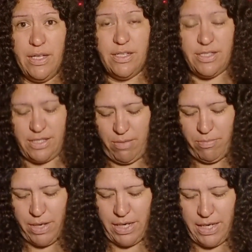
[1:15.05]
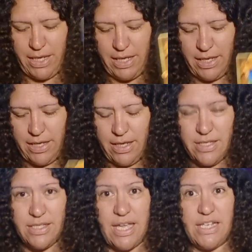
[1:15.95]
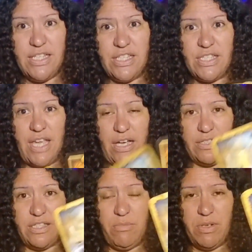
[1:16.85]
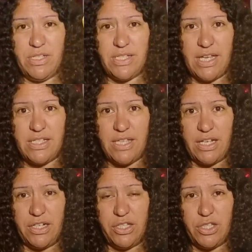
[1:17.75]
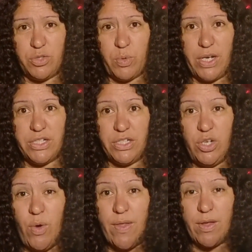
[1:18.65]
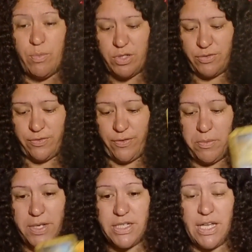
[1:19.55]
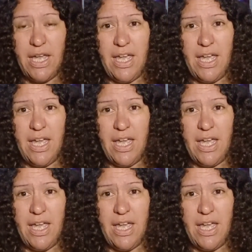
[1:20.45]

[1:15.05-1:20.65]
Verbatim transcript: Somebody here has stayed stuck. Someone stayed stuck in a situation. You are their wish fulfillment.